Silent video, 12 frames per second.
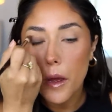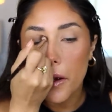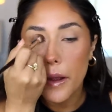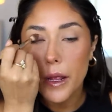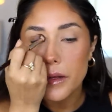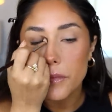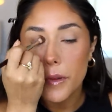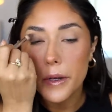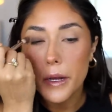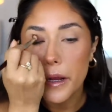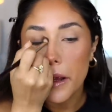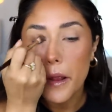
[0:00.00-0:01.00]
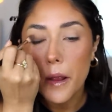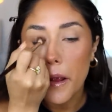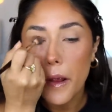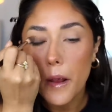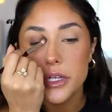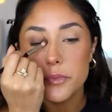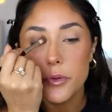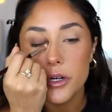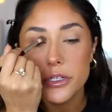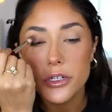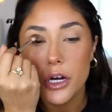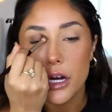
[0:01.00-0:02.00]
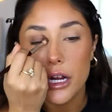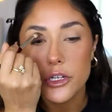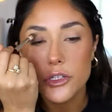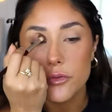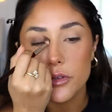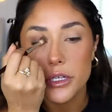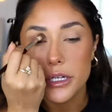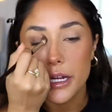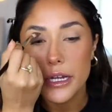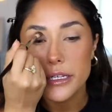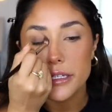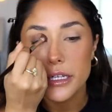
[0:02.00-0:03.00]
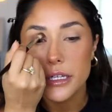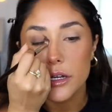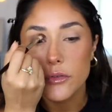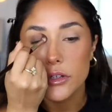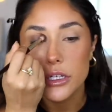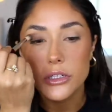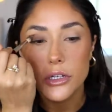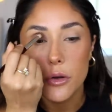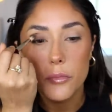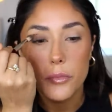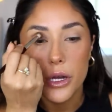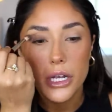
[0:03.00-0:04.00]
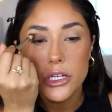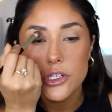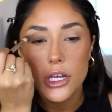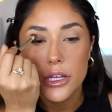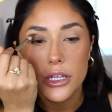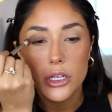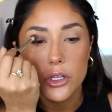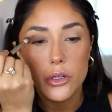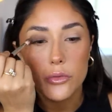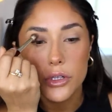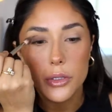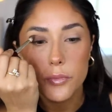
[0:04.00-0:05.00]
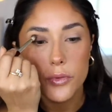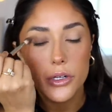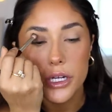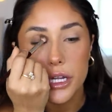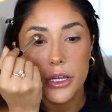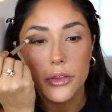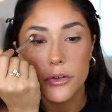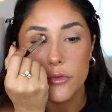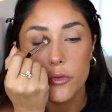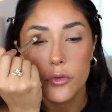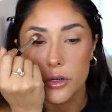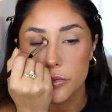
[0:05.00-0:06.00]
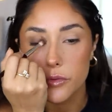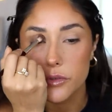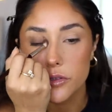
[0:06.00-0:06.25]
Okay, it's blending. These products are actually really nice and they really don't budge and they look really pretty and they're affordable.